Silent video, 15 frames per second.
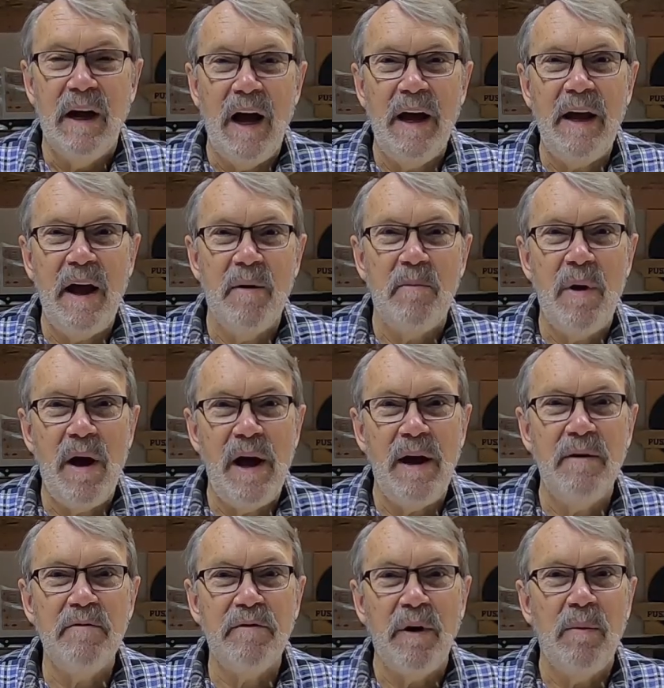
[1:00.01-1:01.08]
I get
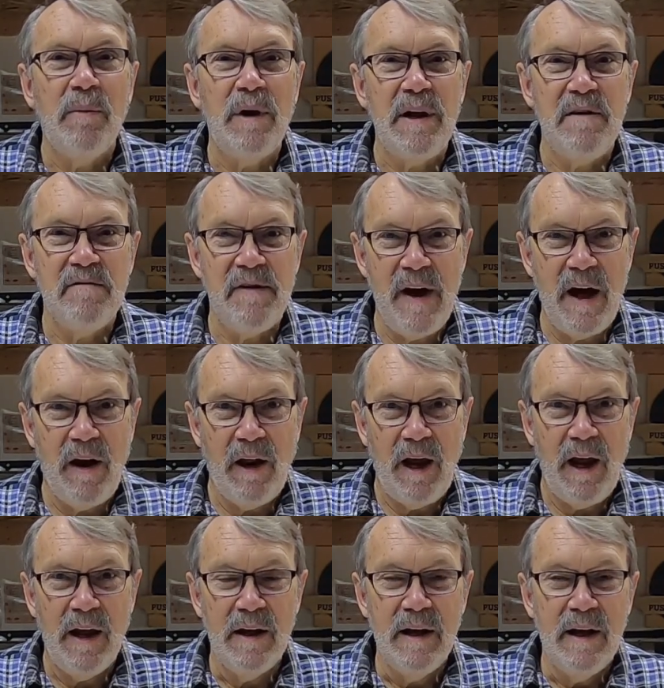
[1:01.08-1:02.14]
mine from Lee
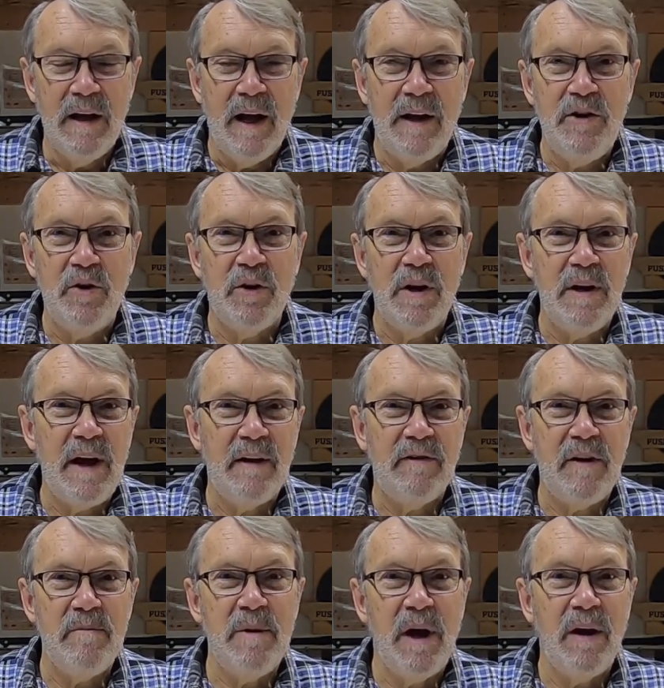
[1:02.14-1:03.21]
Valley, and you can
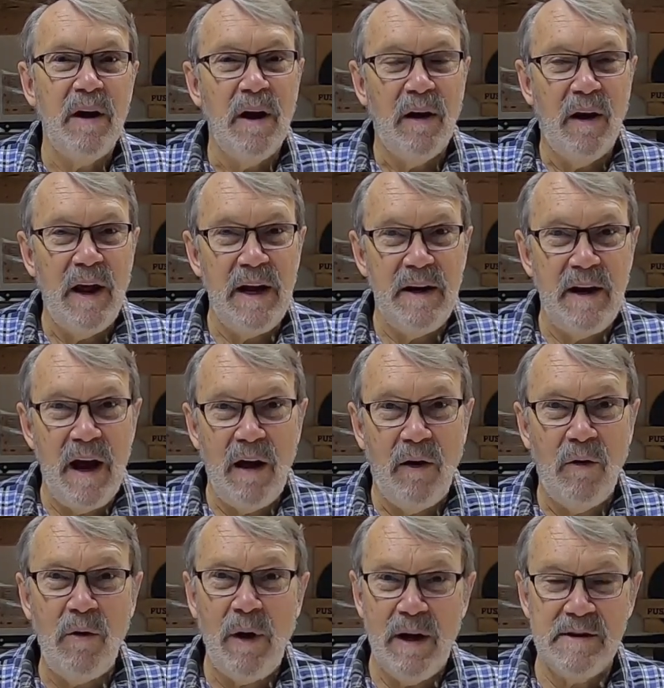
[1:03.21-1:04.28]
get them in light
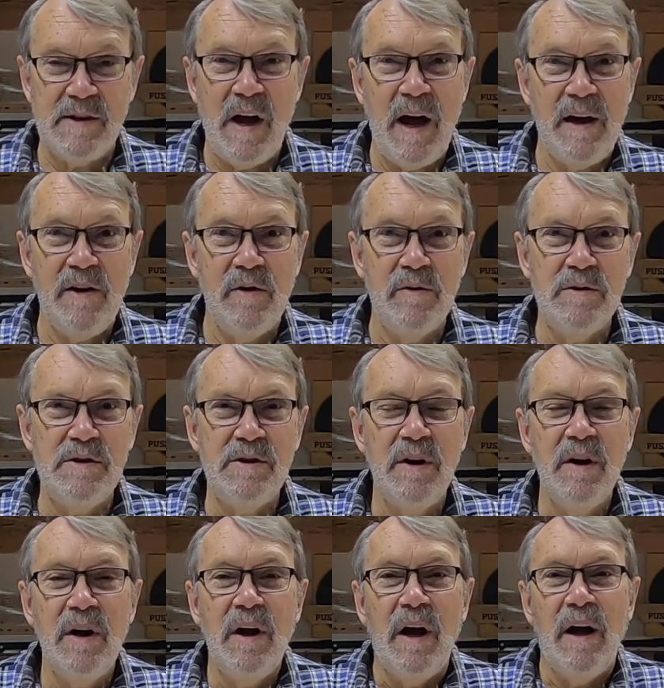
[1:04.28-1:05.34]
yellow, as I use,
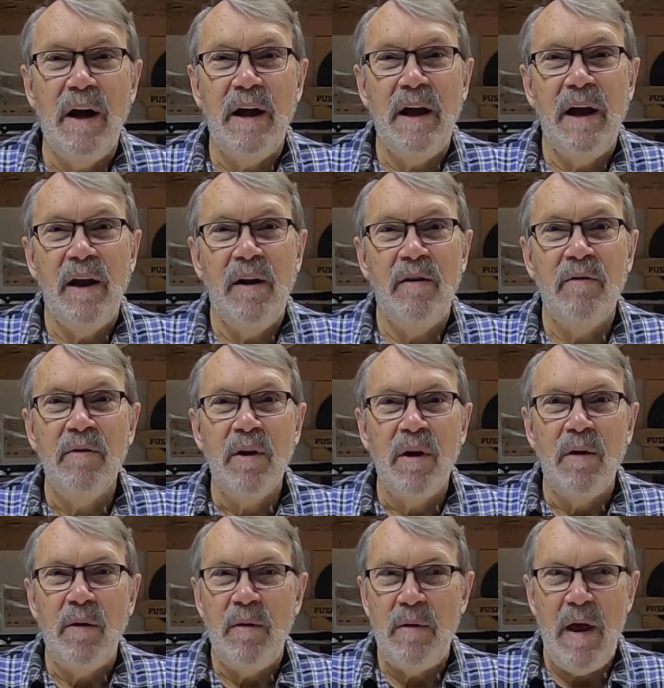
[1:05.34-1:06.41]
in
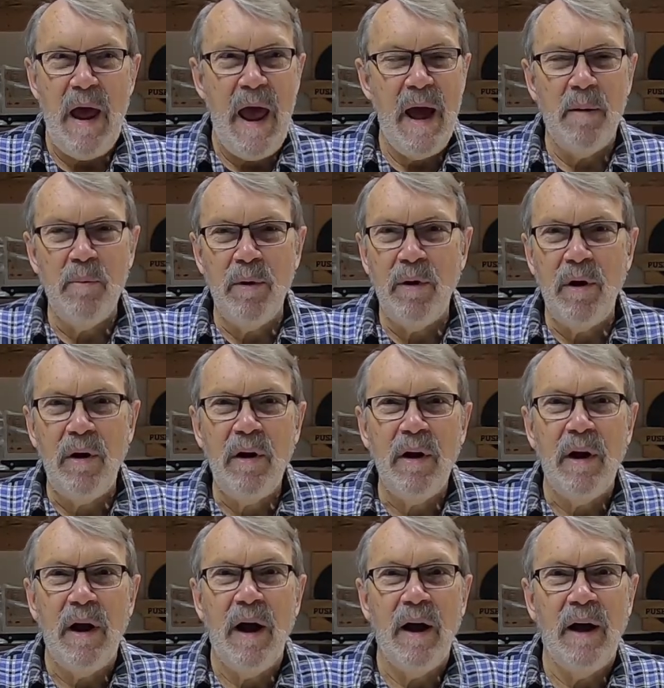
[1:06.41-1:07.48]
amber,